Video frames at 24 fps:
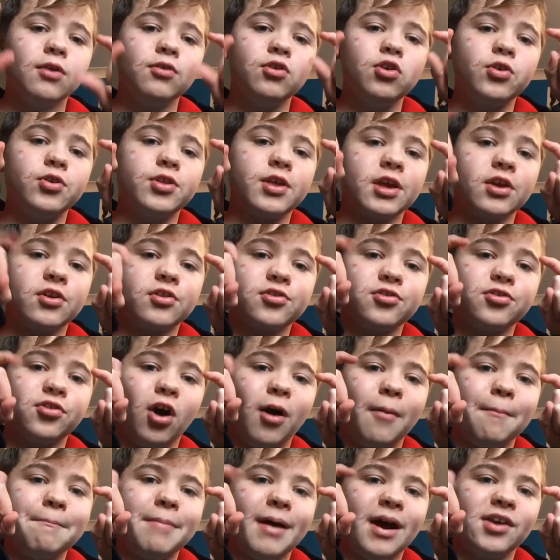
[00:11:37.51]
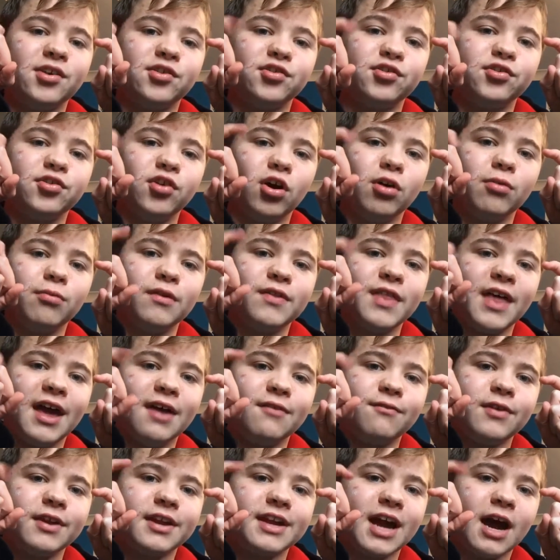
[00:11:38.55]
using shot by shot with
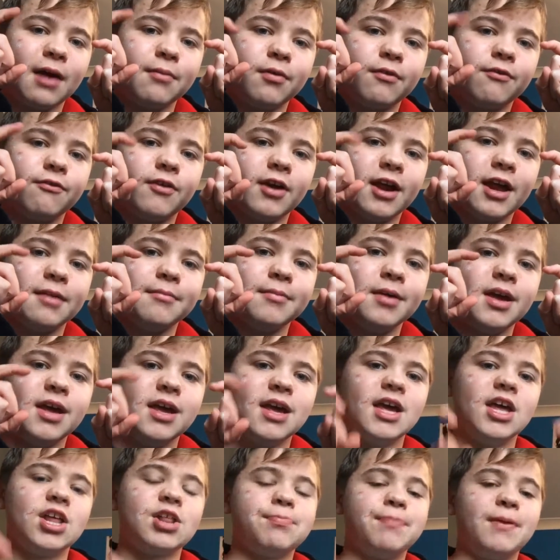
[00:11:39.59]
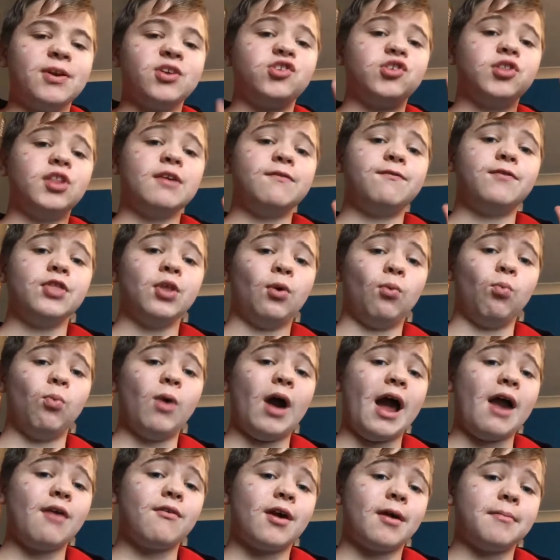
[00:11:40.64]
every camera frame, especially for the
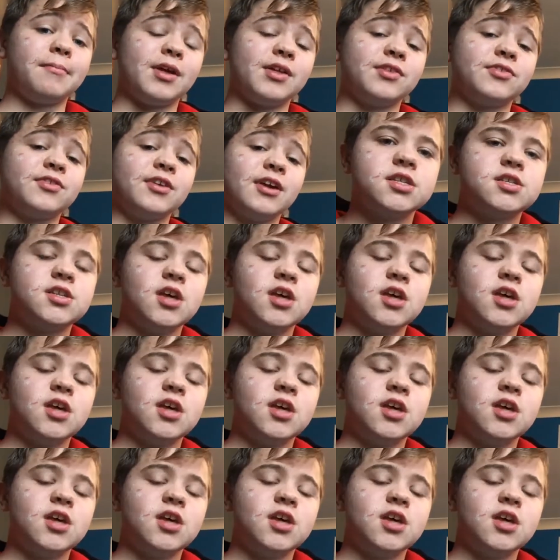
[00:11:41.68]
were-rabbit.